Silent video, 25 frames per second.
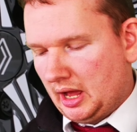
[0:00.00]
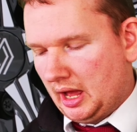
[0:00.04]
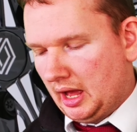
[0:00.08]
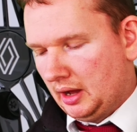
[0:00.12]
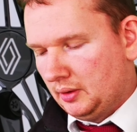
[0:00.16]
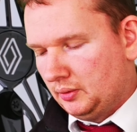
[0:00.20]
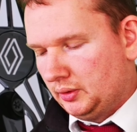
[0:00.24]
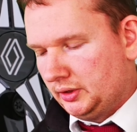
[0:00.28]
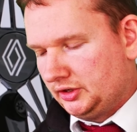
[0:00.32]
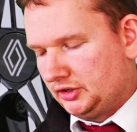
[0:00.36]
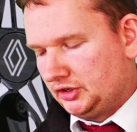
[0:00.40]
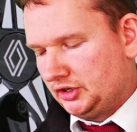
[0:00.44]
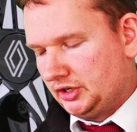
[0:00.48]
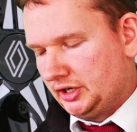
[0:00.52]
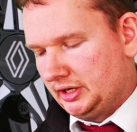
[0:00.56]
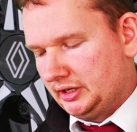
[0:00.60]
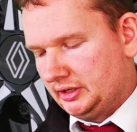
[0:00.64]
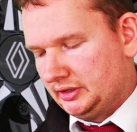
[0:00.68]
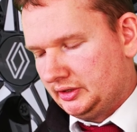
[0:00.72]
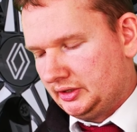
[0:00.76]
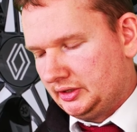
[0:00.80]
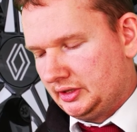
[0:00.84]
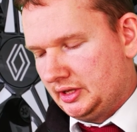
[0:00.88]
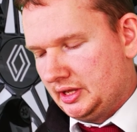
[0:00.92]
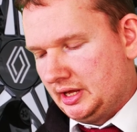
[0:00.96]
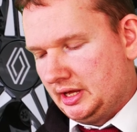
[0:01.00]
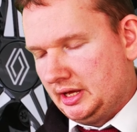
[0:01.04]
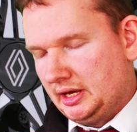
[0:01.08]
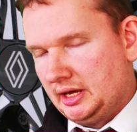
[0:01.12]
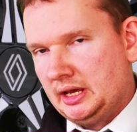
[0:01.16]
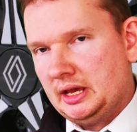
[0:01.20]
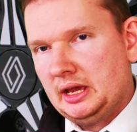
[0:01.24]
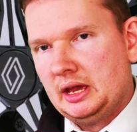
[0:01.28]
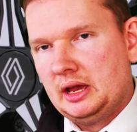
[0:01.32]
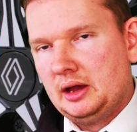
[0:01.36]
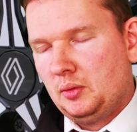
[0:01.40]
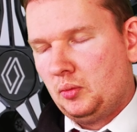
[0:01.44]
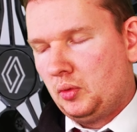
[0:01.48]
which is
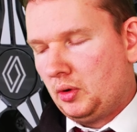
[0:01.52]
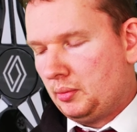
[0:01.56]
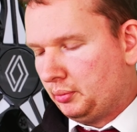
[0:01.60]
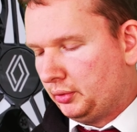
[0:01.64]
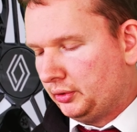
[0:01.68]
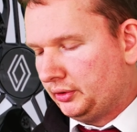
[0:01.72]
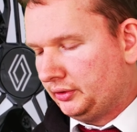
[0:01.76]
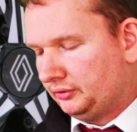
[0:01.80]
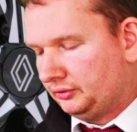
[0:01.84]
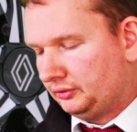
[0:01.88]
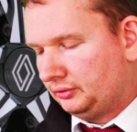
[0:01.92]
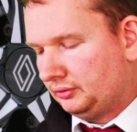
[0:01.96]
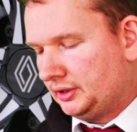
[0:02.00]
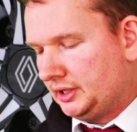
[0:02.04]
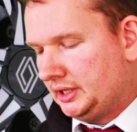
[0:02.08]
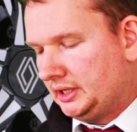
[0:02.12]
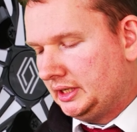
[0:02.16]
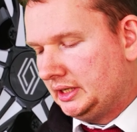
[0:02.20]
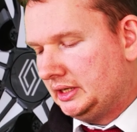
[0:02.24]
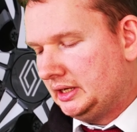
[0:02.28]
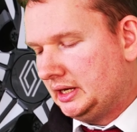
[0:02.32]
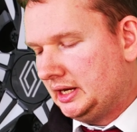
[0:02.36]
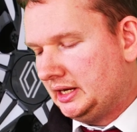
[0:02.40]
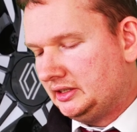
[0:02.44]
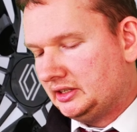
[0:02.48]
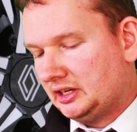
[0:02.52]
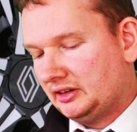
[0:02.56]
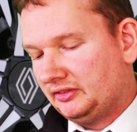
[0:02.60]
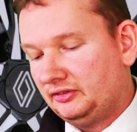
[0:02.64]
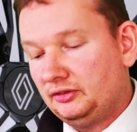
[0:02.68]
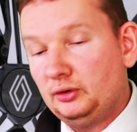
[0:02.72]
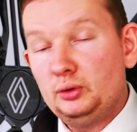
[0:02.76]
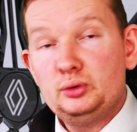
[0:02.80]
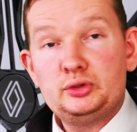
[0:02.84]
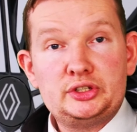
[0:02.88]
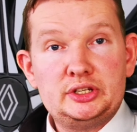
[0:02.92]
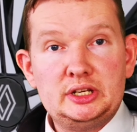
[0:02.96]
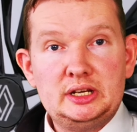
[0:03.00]
the 1.3 litre
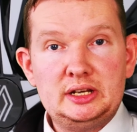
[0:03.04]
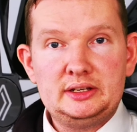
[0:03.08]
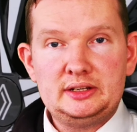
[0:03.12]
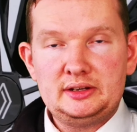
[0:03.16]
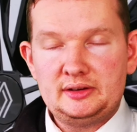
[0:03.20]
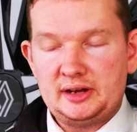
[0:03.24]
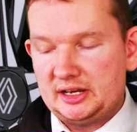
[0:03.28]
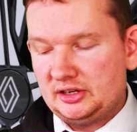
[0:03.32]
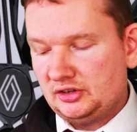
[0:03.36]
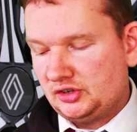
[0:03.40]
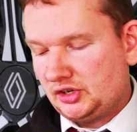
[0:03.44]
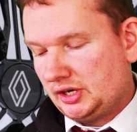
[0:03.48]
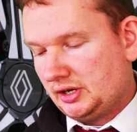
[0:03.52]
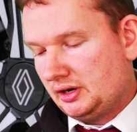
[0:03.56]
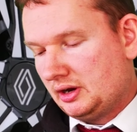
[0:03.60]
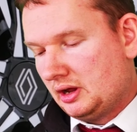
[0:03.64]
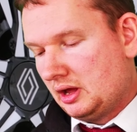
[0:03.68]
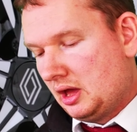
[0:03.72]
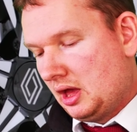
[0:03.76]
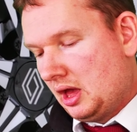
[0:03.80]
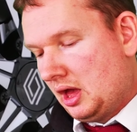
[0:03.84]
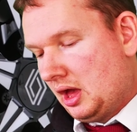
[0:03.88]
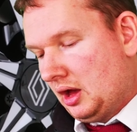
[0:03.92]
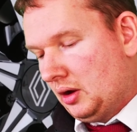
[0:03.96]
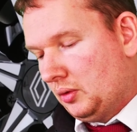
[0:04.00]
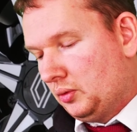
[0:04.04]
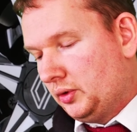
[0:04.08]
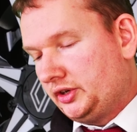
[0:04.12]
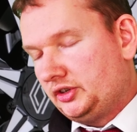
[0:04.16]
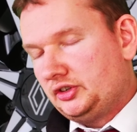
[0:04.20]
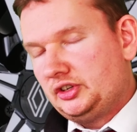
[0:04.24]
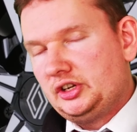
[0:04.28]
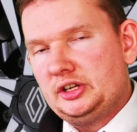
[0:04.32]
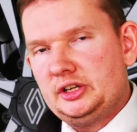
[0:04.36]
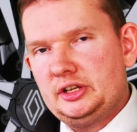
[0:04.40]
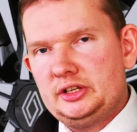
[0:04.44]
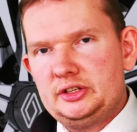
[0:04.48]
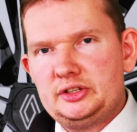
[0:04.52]
4-cylinder engine, which
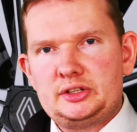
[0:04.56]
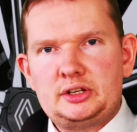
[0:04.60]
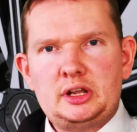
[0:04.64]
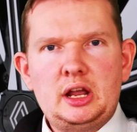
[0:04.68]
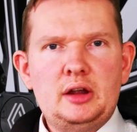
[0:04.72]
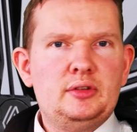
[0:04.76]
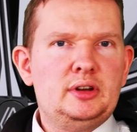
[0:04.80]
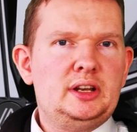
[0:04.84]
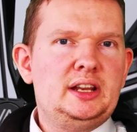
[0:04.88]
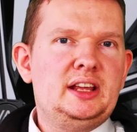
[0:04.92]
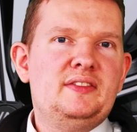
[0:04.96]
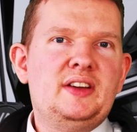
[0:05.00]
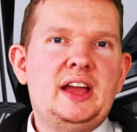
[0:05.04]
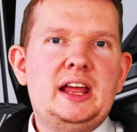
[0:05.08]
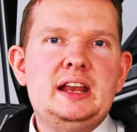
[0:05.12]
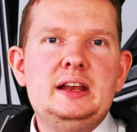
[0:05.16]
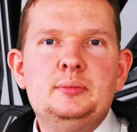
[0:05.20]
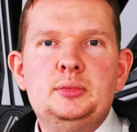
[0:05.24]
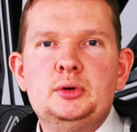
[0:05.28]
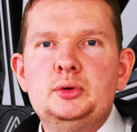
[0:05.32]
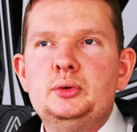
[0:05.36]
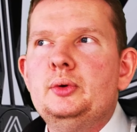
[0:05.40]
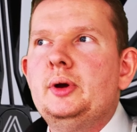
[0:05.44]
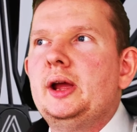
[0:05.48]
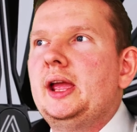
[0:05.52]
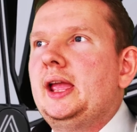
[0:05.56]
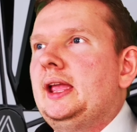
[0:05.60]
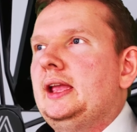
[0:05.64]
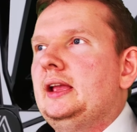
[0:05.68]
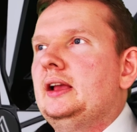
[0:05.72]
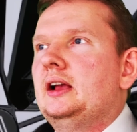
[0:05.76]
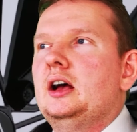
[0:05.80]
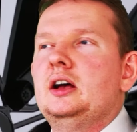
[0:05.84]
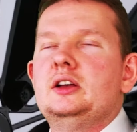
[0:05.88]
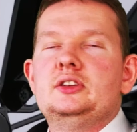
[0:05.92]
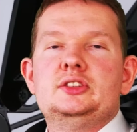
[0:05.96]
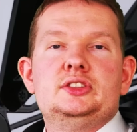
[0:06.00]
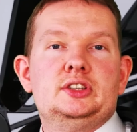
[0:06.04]
is currently available in
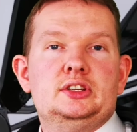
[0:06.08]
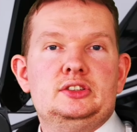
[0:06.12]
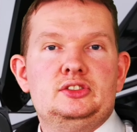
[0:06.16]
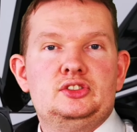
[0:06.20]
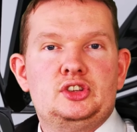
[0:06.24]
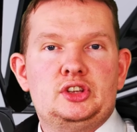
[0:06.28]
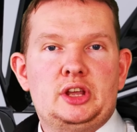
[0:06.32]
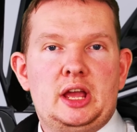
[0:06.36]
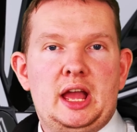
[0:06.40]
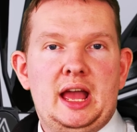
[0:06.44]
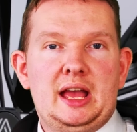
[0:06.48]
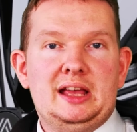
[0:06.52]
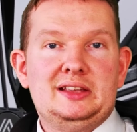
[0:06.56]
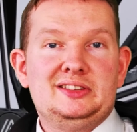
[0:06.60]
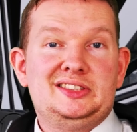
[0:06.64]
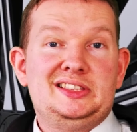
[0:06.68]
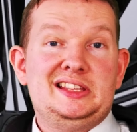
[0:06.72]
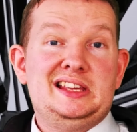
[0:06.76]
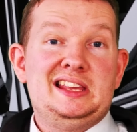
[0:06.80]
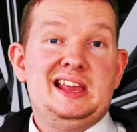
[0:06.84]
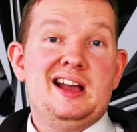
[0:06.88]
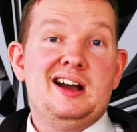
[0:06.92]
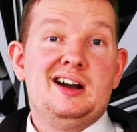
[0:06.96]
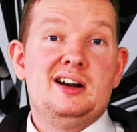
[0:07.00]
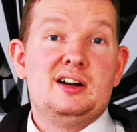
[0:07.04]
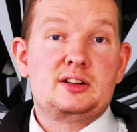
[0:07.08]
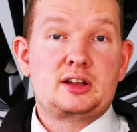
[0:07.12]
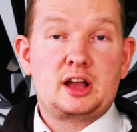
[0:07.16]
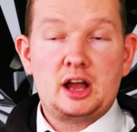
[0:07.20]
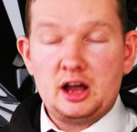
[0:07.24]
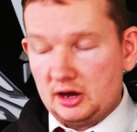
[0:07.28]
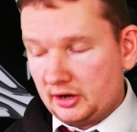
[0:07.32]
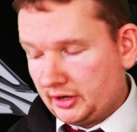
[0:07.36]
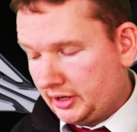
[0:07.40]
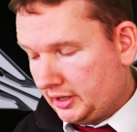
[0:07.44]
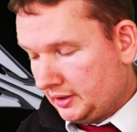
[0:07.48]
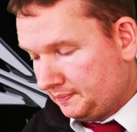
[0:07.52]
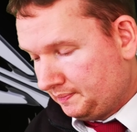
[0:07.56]
cars such as the
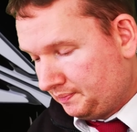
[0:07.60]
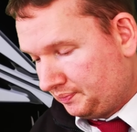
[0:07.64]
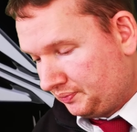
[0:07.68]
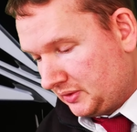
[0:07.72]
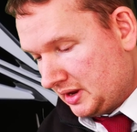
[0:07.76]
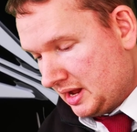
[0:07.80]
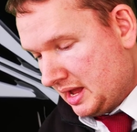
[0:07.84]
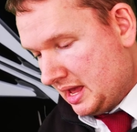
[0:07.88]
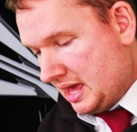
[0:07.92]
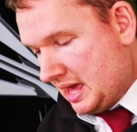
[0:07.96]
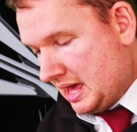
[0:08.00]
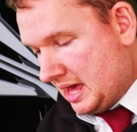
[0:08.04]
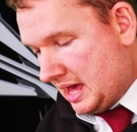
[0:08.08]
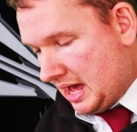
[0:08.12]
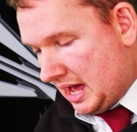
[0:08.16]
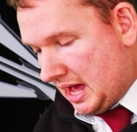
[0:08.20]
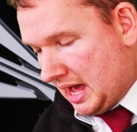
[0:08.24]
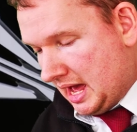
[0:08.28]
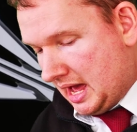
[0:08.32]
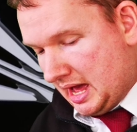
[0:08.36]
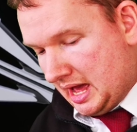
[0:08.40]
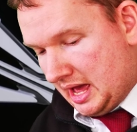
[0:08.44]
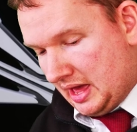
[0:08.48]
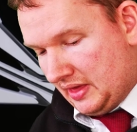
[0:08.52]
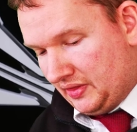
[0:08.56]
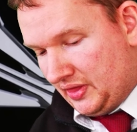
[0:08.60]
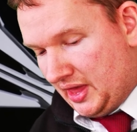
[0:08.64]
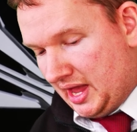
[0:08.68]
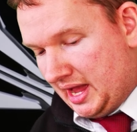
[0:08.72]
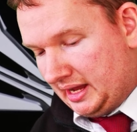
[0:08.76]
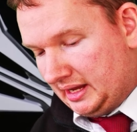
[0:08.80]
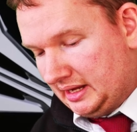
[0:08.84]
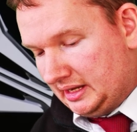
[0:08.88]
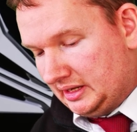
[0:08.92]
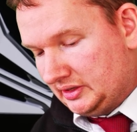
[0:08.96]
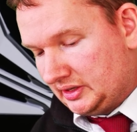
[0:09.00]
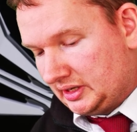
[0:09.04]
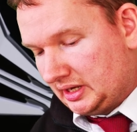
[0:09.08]
Arcana. That
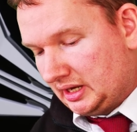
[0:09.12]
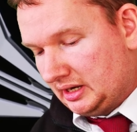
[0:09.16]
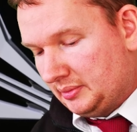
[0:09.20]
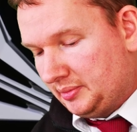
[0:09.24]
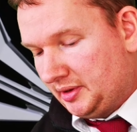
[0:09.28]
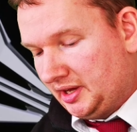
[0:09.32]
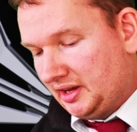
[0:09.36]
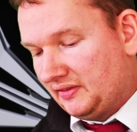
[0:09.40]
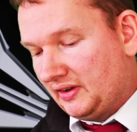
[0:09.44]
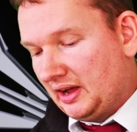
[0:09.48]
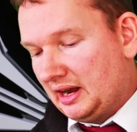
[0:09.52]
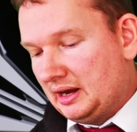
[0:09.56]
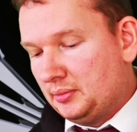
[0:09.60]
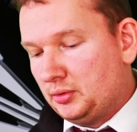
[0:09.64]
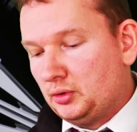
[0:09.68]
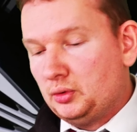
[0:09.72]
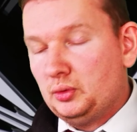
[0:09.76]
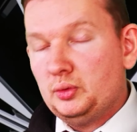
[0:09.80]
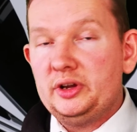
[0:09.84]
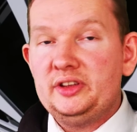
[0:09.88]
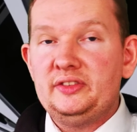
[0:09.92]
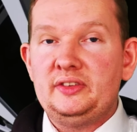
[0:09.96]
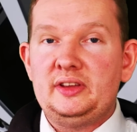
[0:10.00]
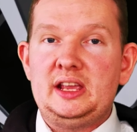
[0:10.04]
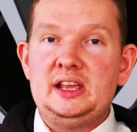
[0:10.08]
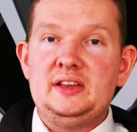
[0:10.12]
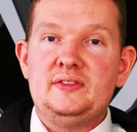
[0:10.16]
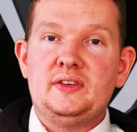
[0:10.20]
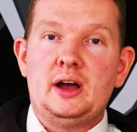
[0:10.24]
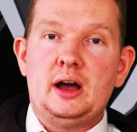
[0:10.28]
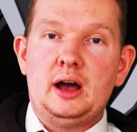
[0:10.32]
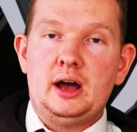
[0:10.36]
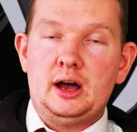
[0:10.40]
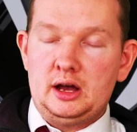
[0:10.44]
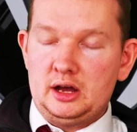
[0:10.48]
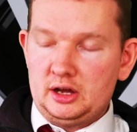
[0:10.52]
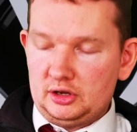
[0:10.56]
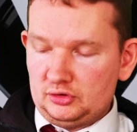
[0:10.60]
is going to be available with either
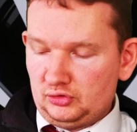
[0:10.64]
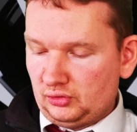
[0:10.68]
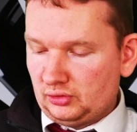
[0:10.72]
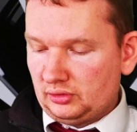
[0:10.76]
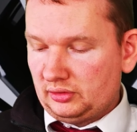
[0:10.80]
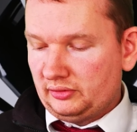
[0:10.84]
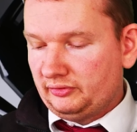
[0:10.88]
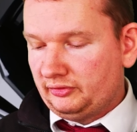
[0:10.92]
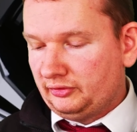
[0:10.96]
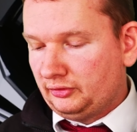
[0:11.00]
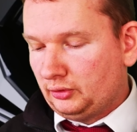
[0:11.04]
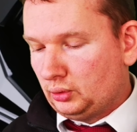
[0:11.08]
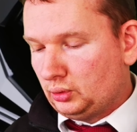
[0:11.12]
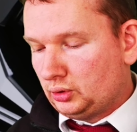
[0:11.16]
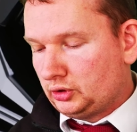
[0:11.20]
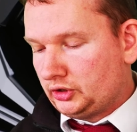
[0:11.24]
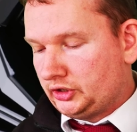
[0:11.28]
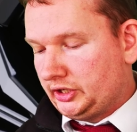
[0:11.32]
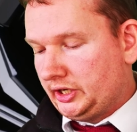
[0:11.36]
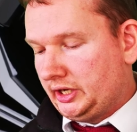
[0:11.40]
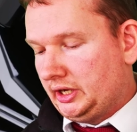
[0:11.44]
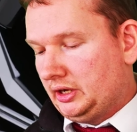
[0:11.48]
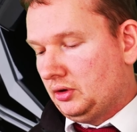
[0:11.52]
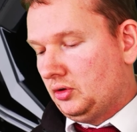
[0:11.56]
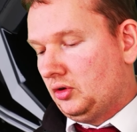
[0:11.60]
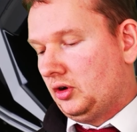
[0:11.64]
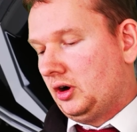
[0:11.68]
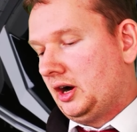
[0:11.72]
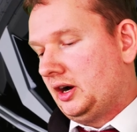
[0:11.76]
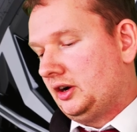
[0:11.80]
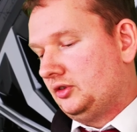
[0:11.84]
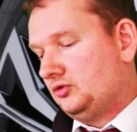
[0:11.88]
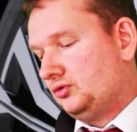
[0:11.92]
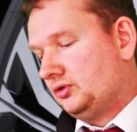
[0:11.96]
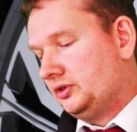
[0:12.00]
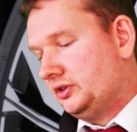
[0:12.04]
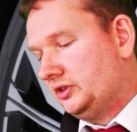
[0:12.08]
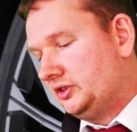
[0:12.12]
140 or
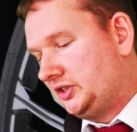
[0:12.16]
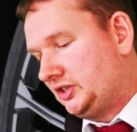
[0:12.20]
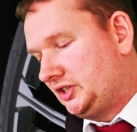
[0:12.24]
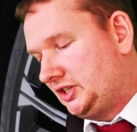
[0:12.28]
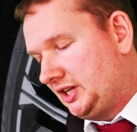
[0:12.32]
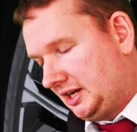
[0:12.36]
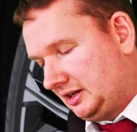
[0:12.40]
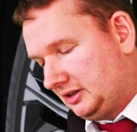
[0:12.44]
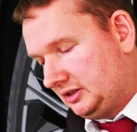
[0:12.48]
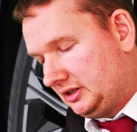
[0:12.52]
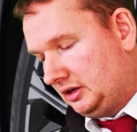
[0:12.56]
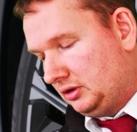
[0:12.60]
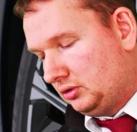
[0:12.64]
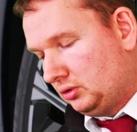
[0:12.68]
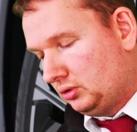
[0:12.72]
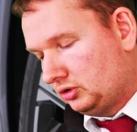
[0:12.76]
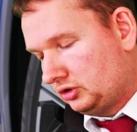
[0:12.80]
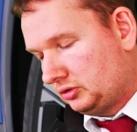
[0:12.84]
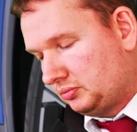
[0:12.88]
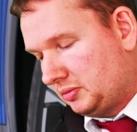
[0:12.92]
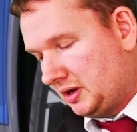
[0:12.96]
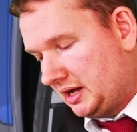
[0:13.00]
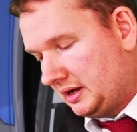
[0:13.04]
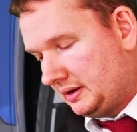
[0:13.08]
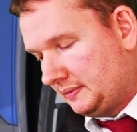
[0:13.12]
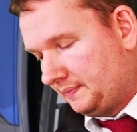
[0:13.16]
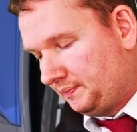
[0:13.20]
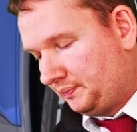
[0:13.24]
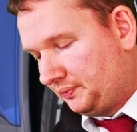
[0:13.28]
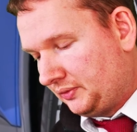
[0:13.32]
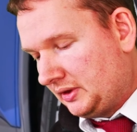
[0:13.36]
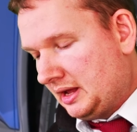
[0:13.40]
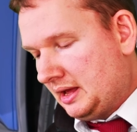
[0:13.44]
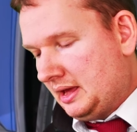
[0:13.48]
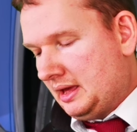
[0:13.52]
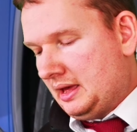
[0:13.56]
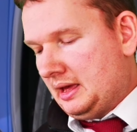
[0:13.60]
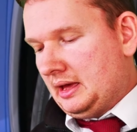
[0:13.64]
160 horsepower.
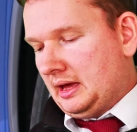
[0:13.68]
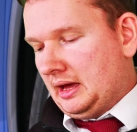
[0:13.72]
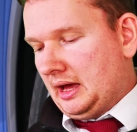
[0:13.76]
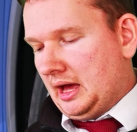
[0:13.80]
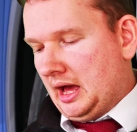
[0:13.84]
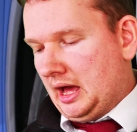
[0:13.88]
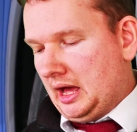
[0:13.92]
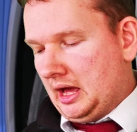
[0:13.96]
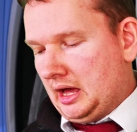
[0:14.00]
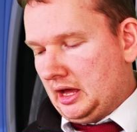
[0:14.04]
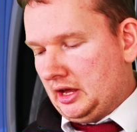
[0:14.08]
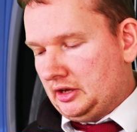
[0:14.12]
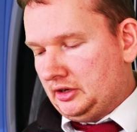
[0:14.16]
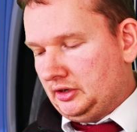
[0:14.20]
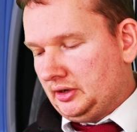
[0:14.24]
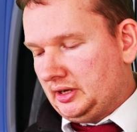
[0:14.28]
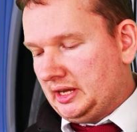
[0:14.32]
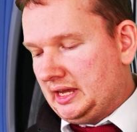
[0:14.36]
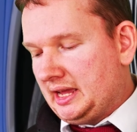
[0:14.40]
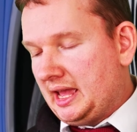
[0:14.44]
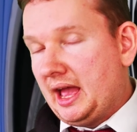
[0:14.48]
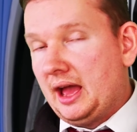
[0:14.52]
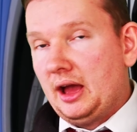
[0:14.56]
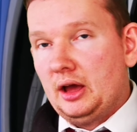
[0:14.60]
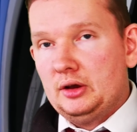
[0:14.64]
You can get